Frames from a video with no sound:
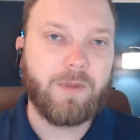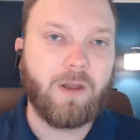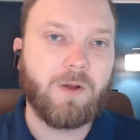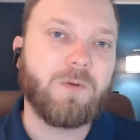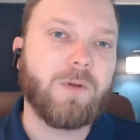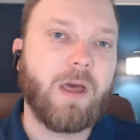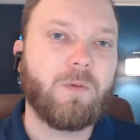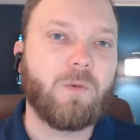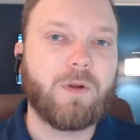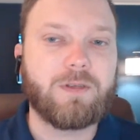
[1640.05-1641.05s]
the local
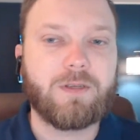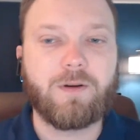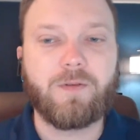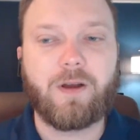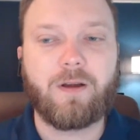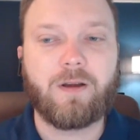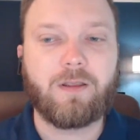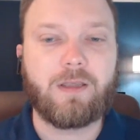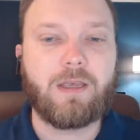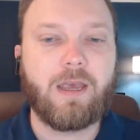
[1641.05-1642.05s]
911 center there
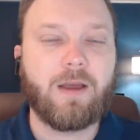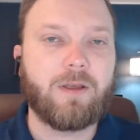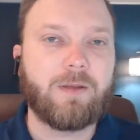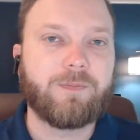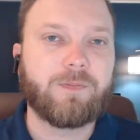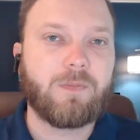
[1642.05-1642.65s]
in Lee County.